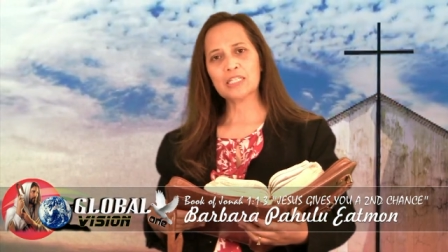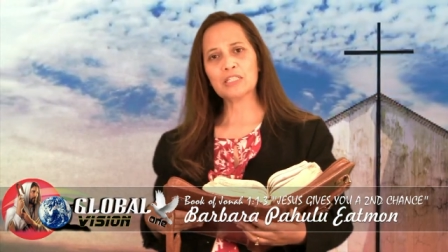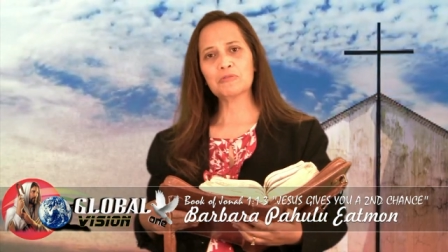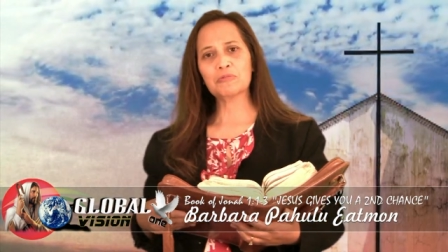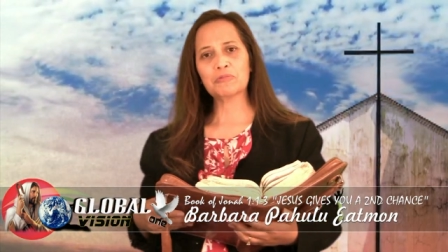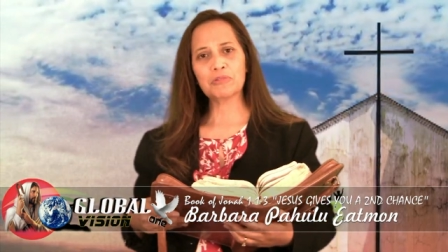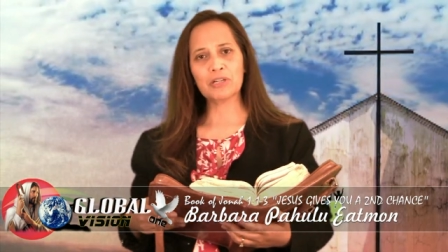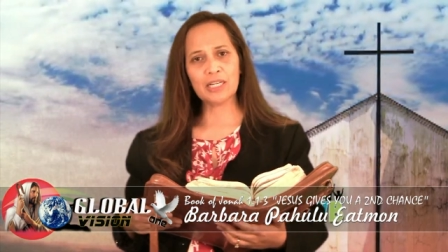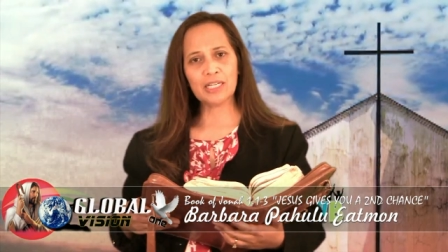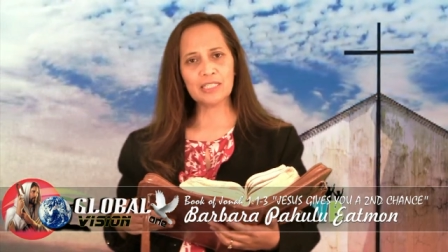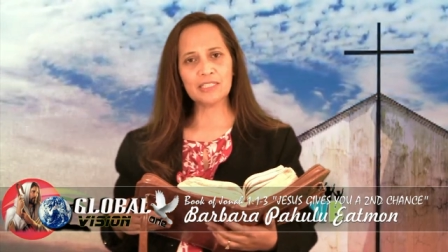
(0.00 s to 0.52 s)

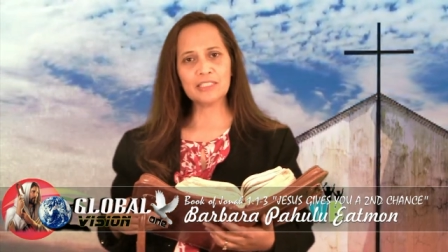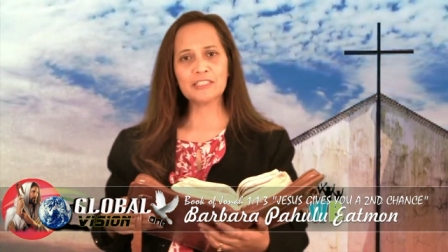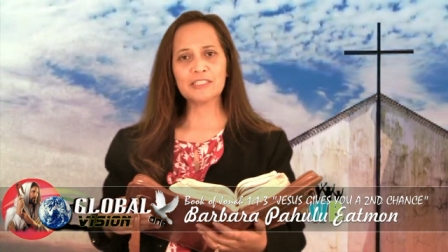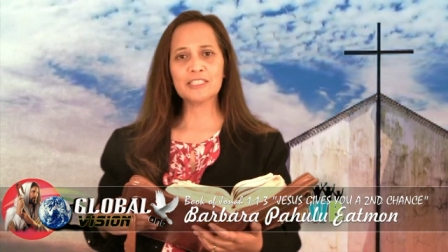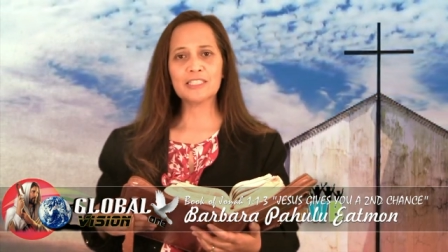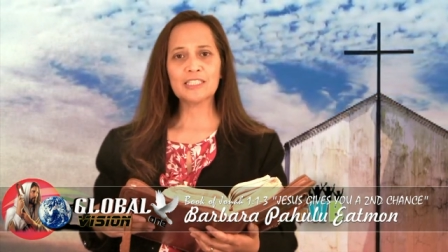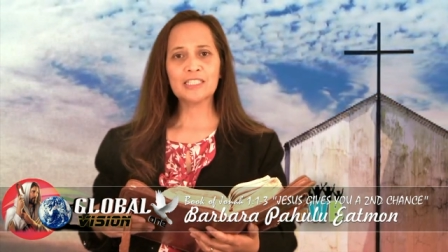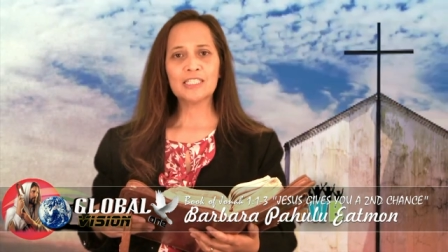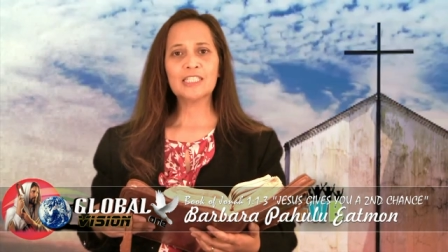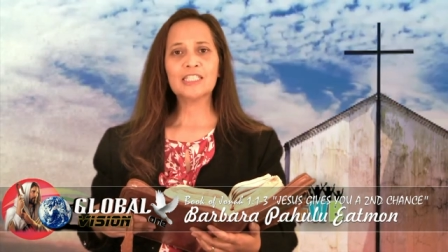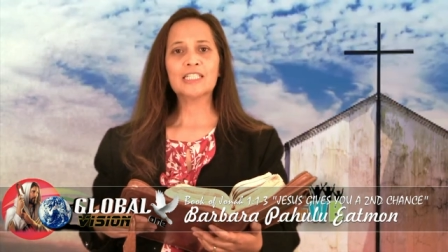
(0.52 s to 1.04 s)
and
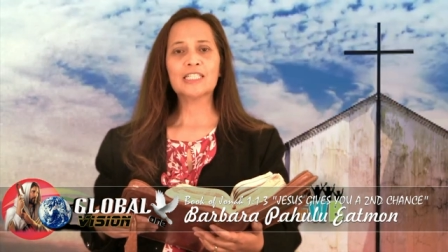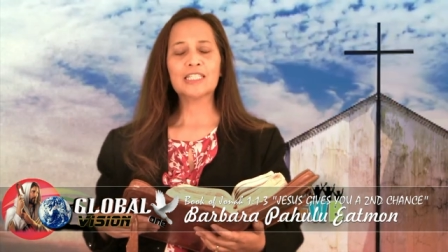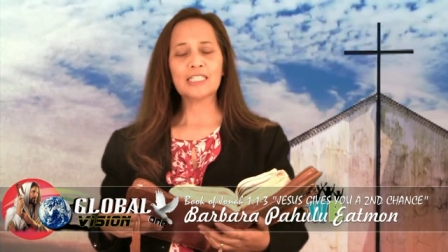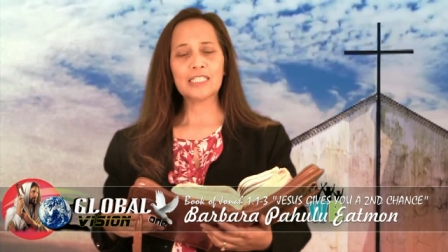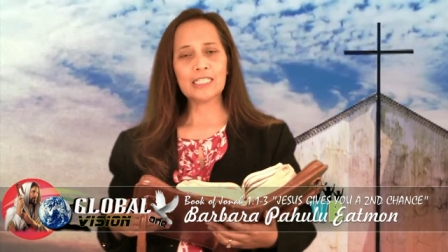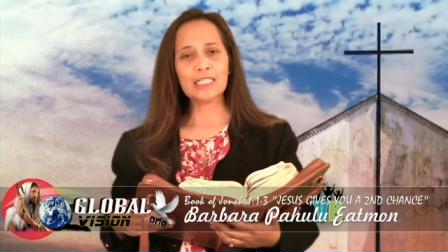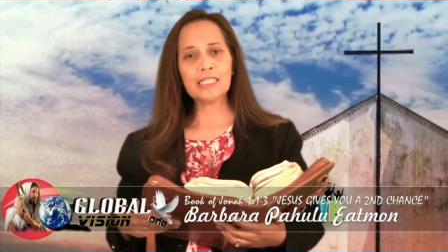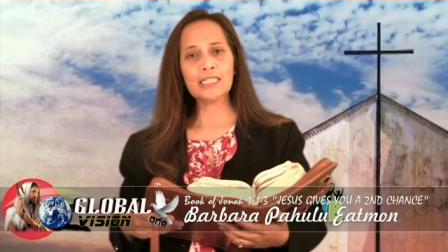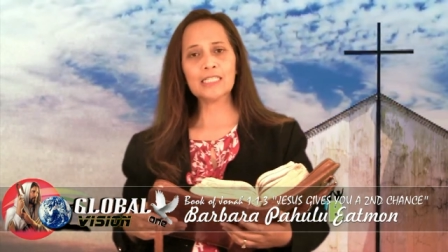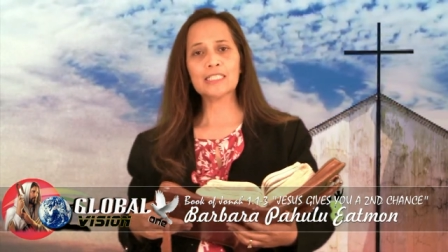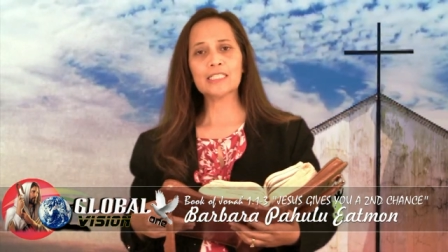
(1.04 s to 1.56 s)
raised
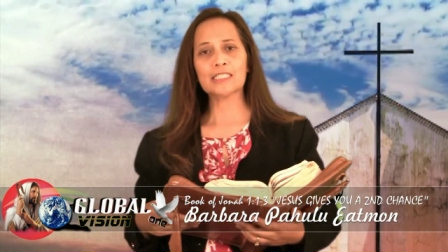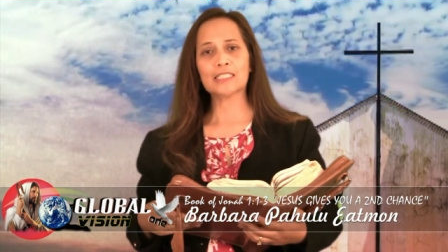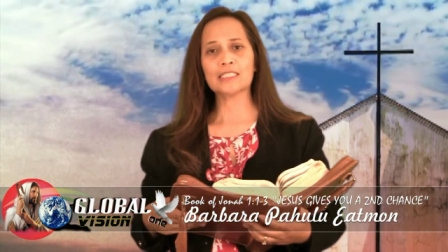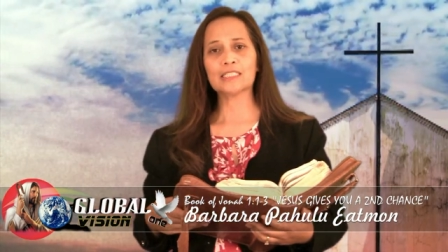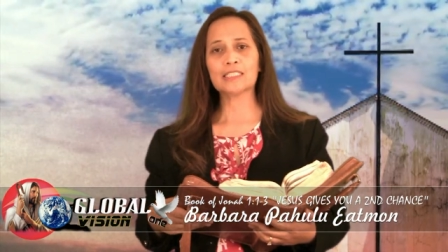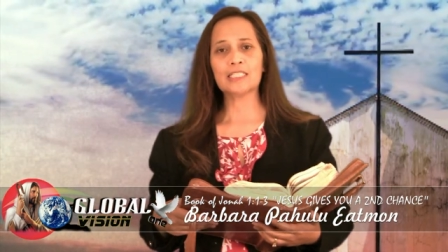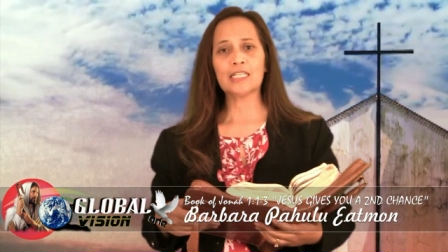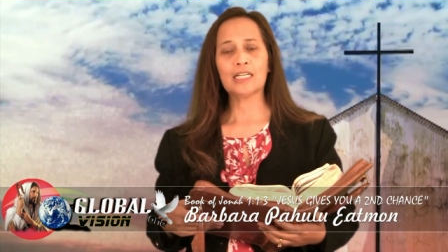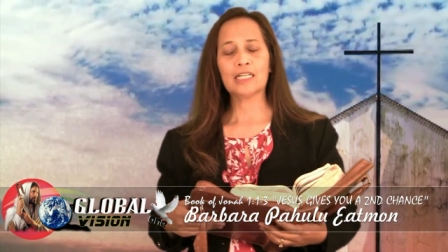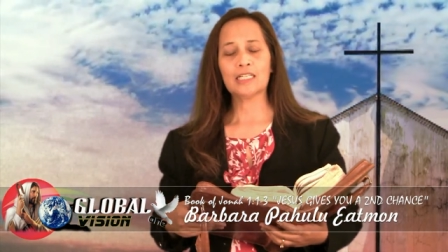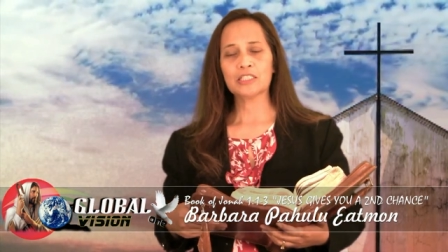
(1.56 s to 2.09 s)

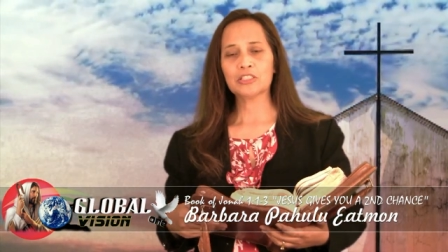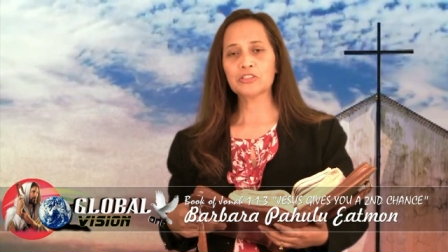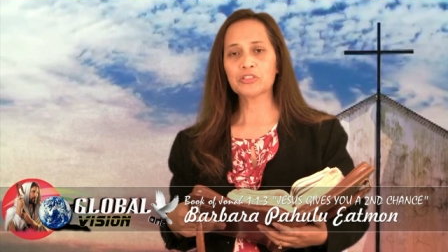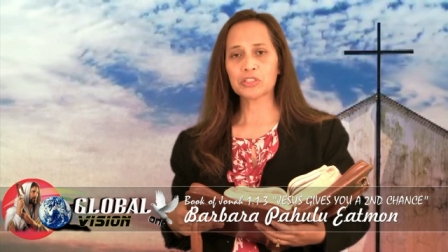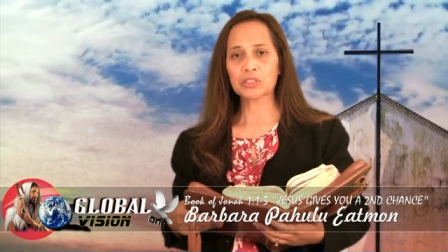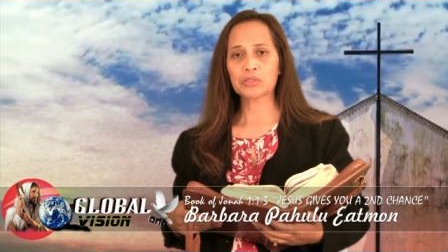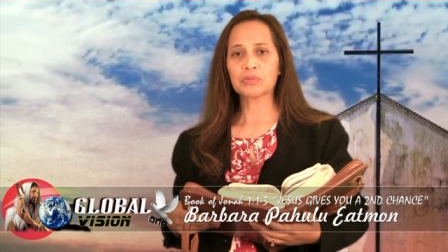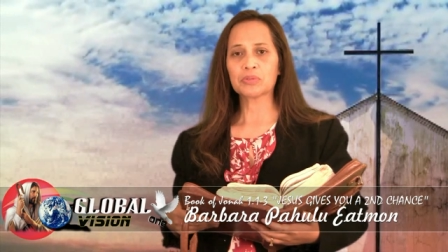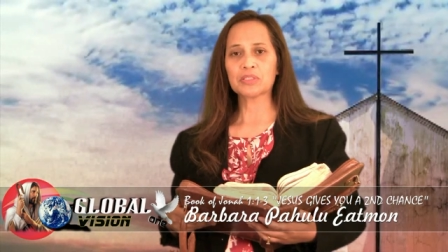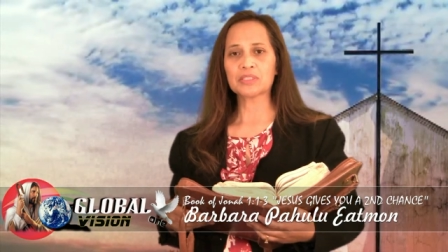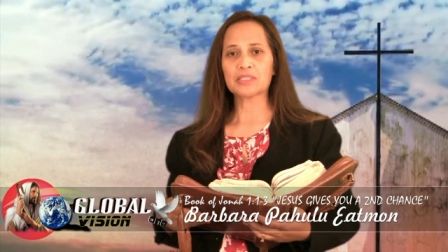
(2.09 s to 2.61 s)
in
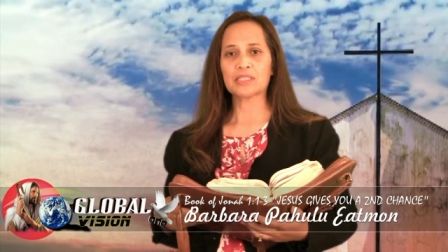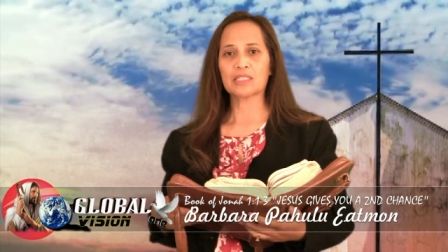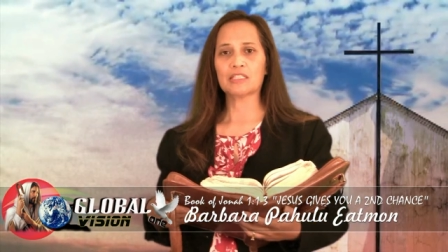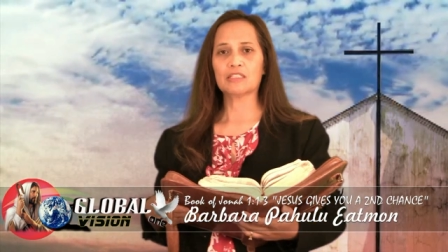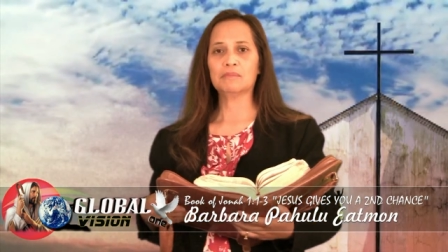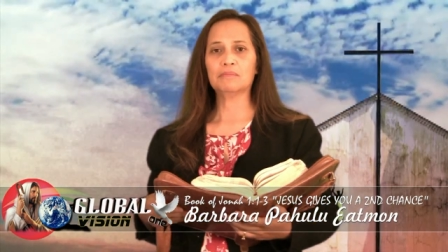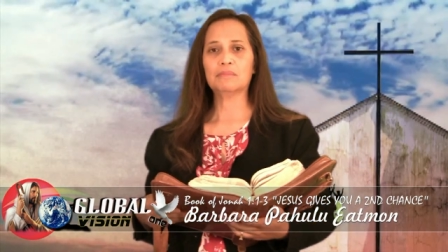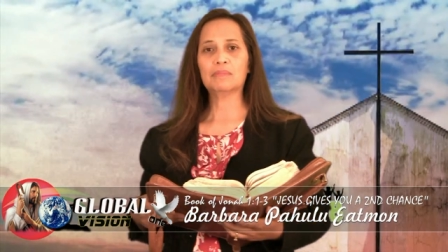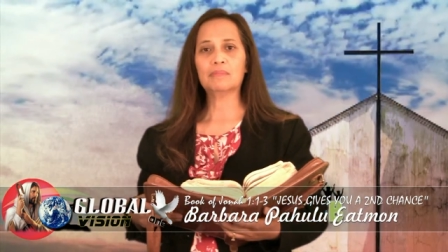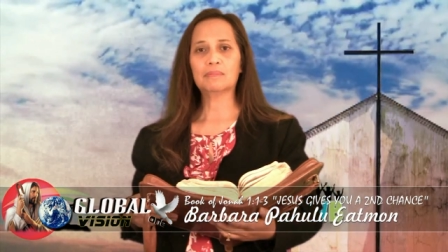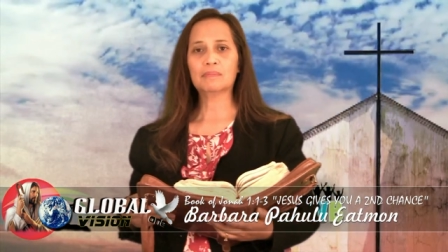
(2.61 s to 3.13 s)

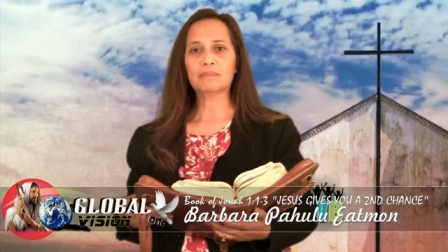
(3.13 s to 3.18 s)
Jerusalem.